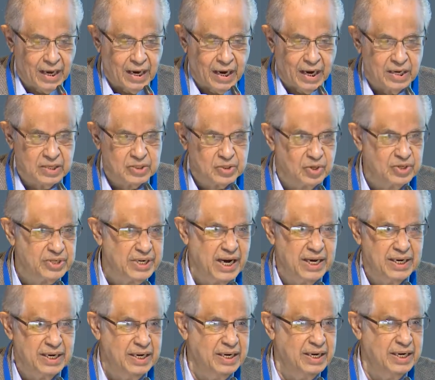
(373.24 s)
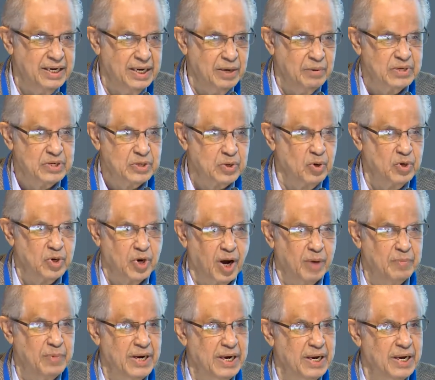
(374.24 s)
Uh, so China and India were so
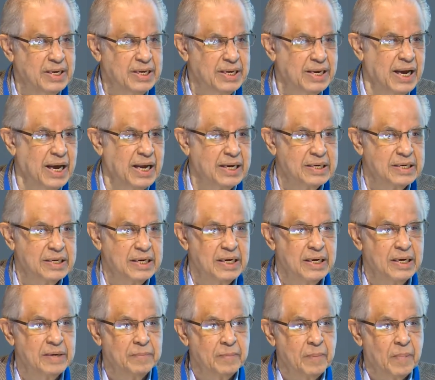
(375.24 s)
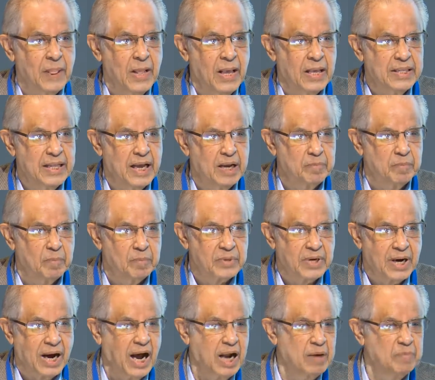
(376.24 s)
dominant that, uh, that
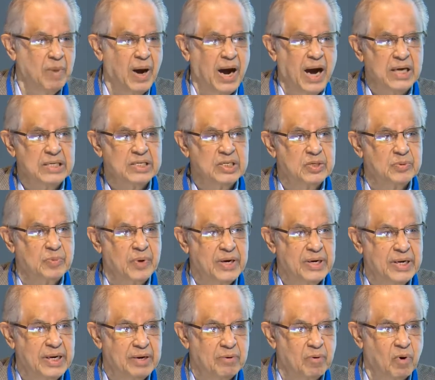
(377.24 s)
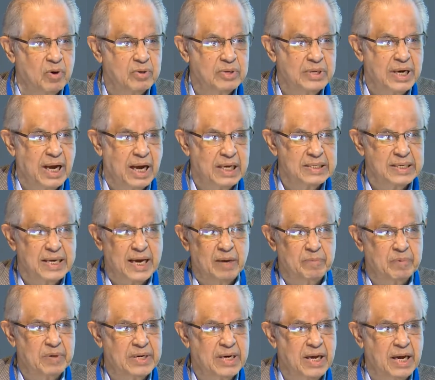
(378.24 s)
Karl Marx, when he wrote Das
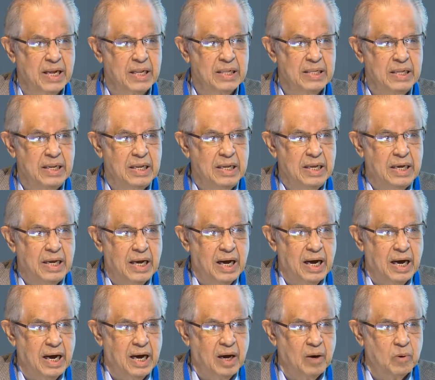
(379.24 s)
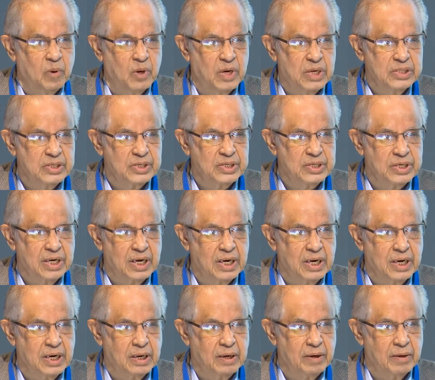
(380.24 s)
Kapital, uh, was
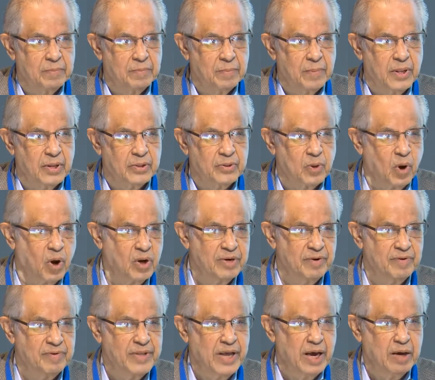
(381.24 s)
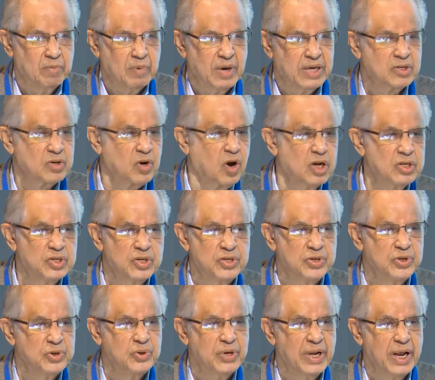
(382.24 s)
uh, thought of them as
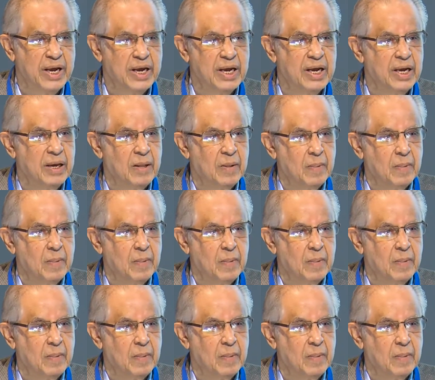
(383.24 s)
constituting